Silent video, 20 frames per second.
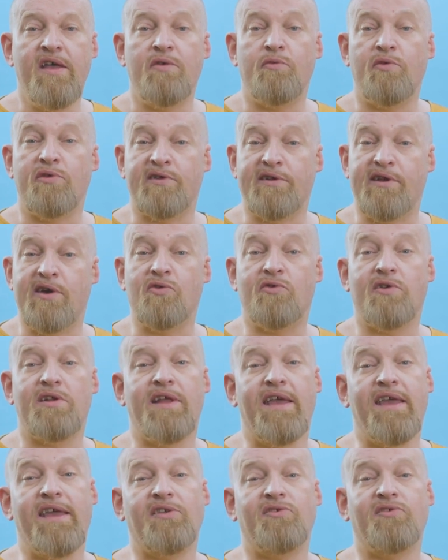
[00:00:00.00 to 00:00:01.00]
with local
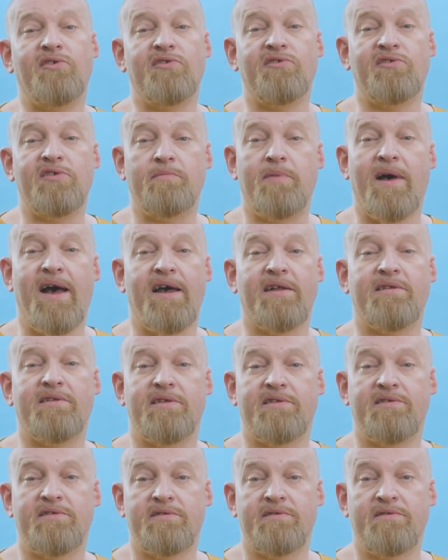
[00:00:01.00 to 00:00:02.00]
agents or
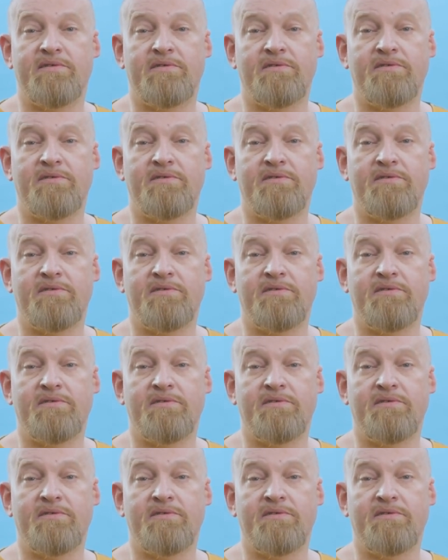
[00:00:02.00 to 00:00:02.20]
partners?